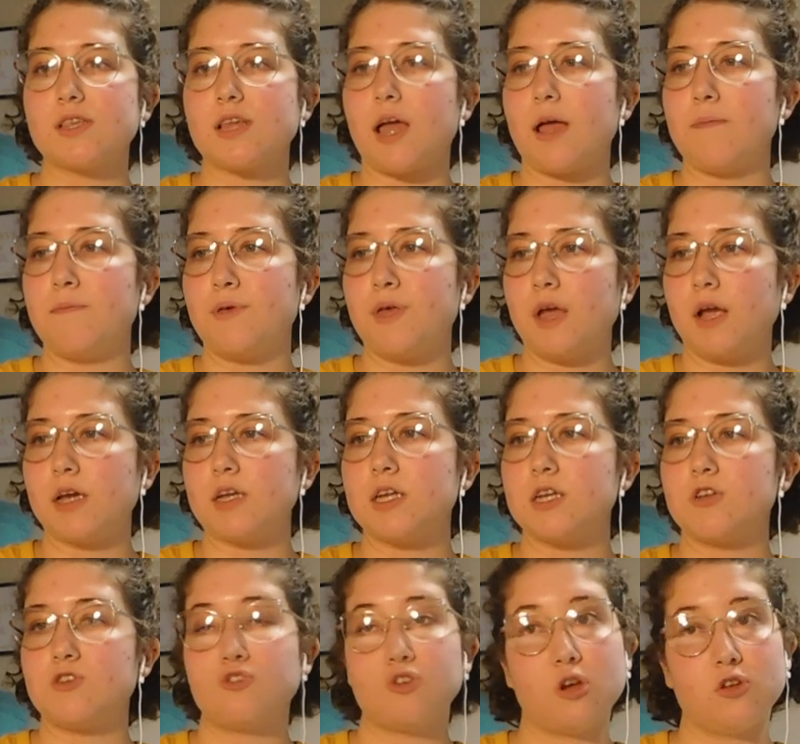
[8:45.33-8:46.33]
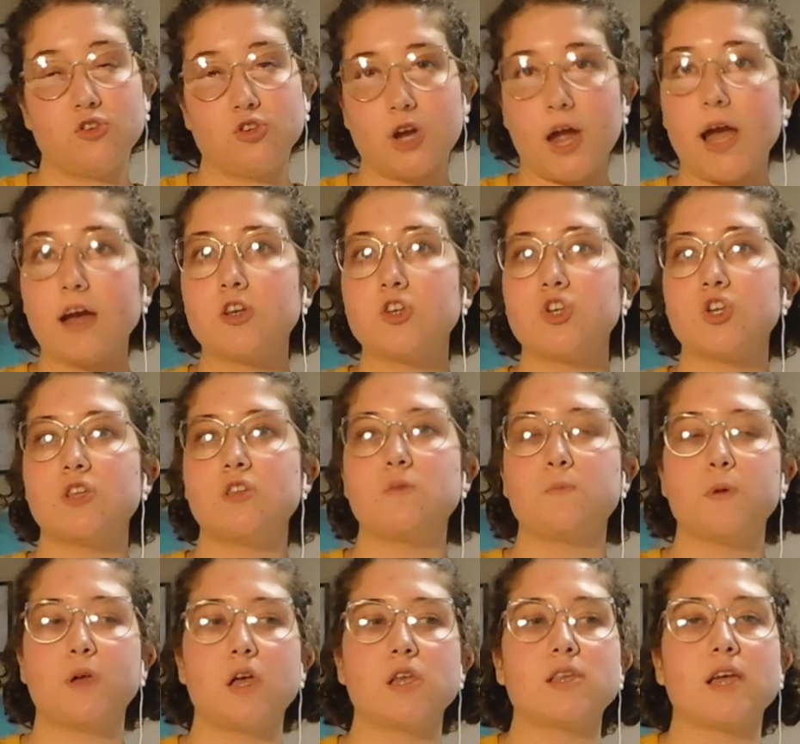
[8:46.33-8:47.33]
and I picked attractions
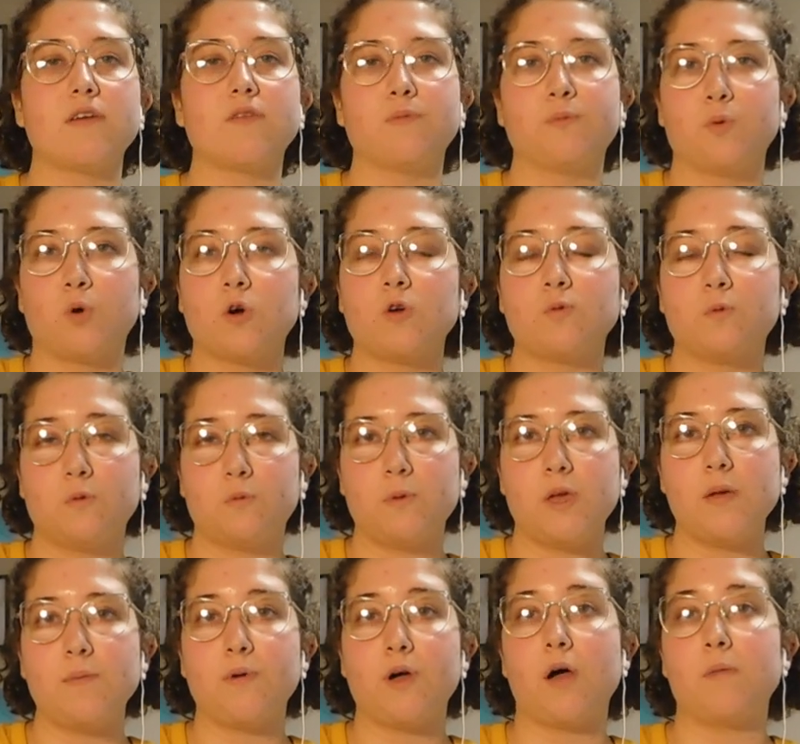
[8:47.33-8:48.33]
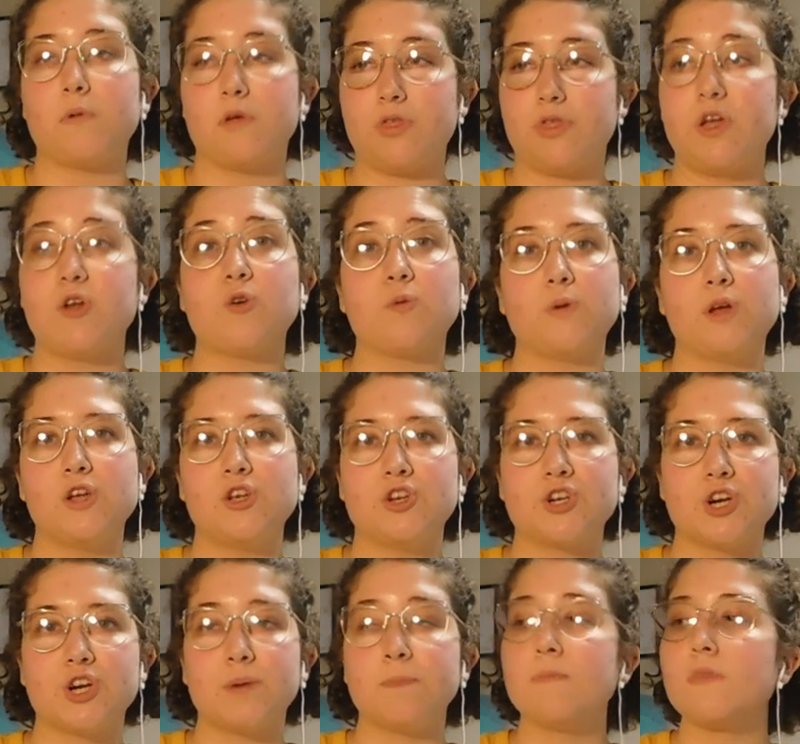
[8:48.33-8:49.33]
because I've worked with people. I'm a theater
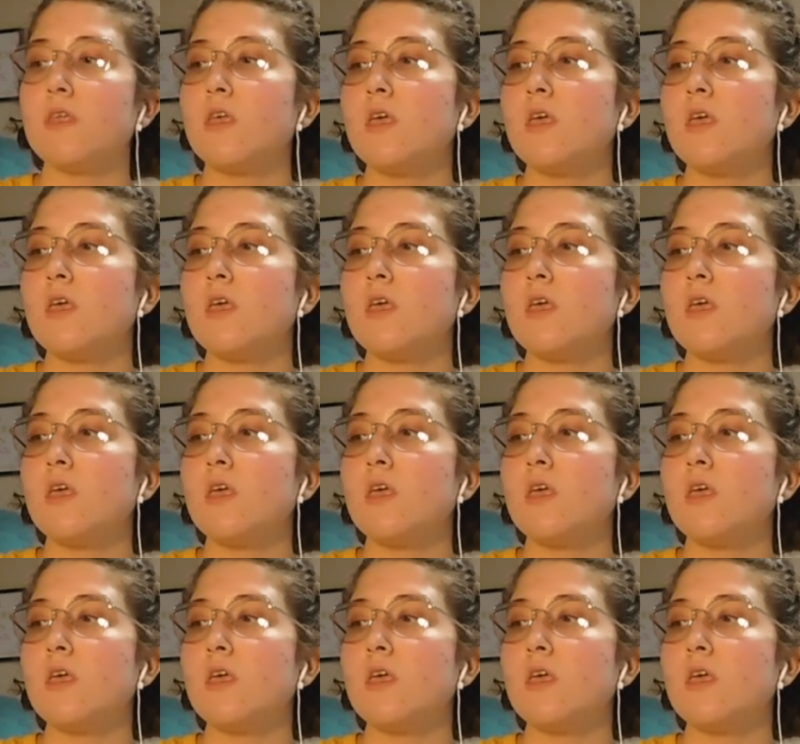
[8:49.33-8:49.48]
major.